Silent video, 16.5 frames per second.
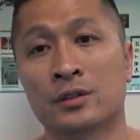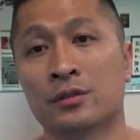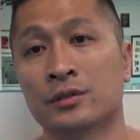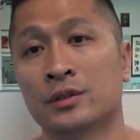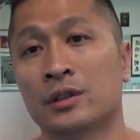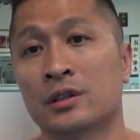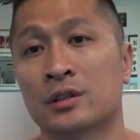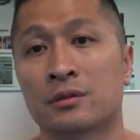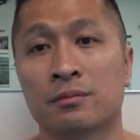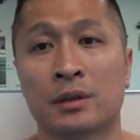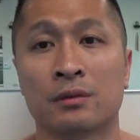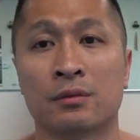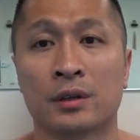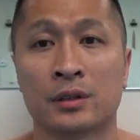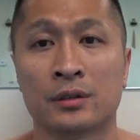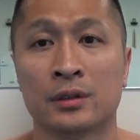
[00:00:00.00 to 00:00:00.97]
goes against
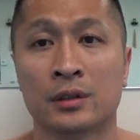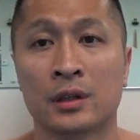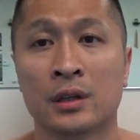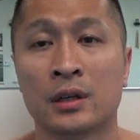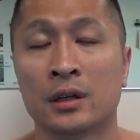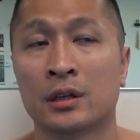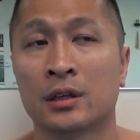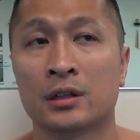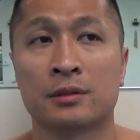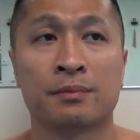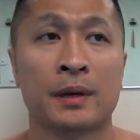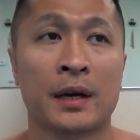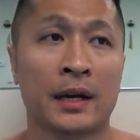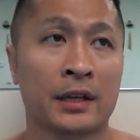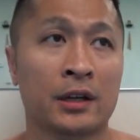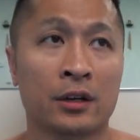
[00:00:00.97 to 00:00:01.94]
Mayweather. Because
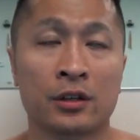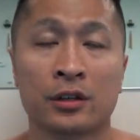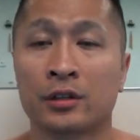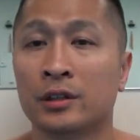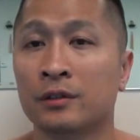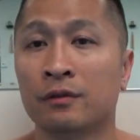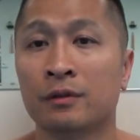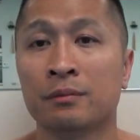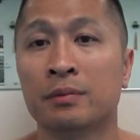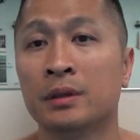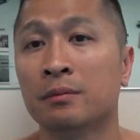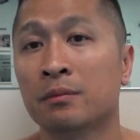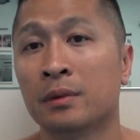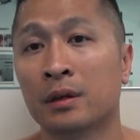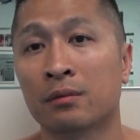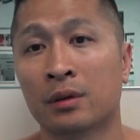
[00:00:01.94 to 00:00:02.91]
Pacquiao couldn't even
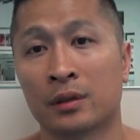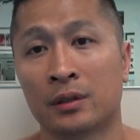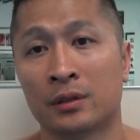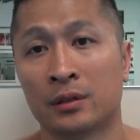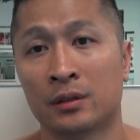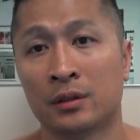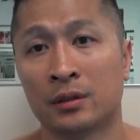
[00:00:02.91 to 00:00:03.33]
beat Mayweather.